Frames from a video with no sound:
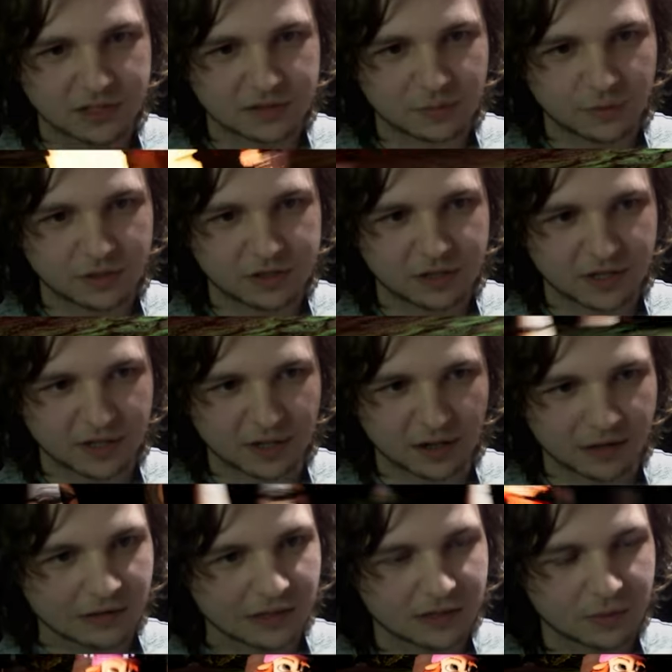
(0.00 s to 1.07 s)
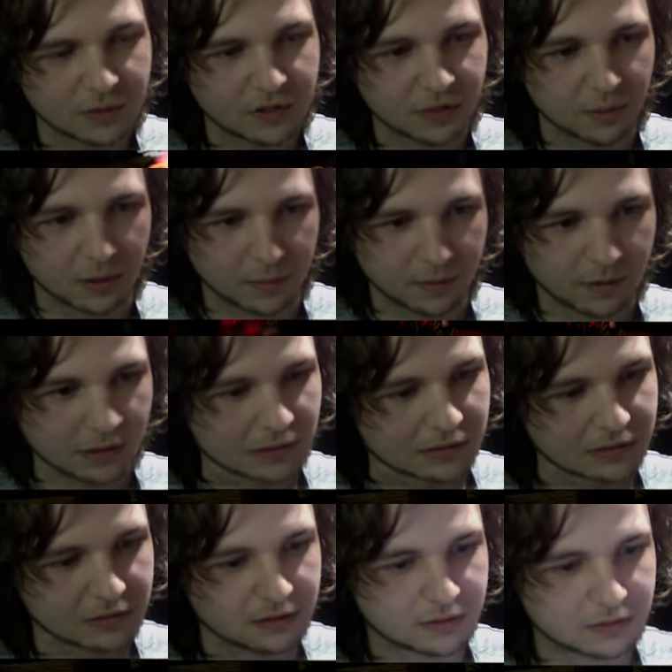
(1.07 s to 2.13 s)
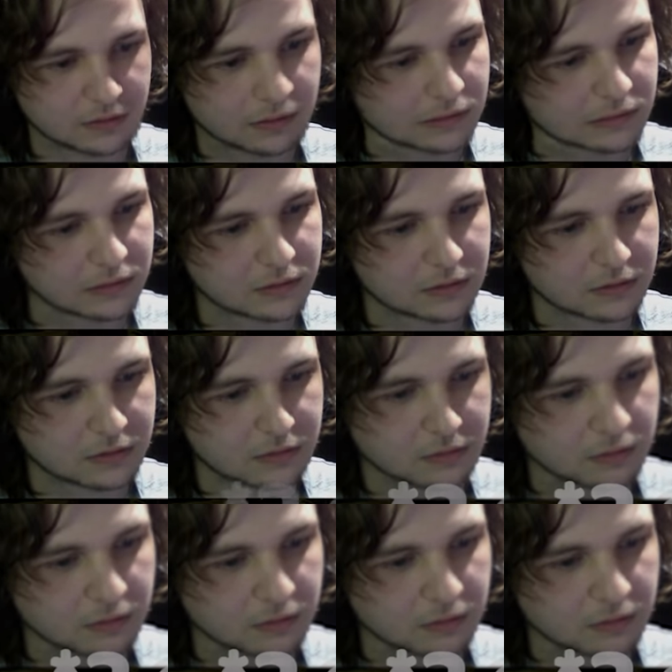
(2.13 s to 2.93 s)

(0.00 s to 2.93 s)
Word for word: Where's Nick at? Nick, where are you at, man? I don't.